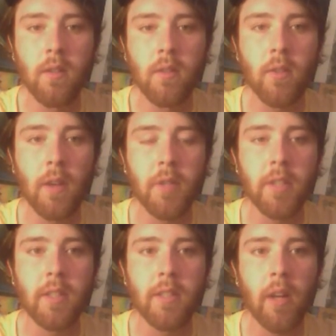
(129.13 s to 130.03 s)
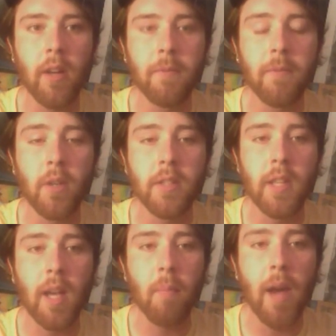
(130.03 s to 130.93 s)
So after I sit down, I'm
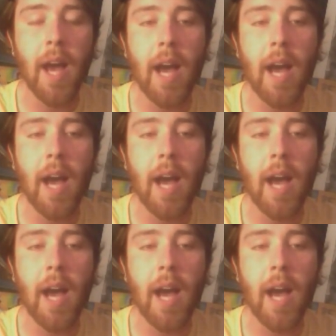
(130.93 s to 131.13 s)
focusing on my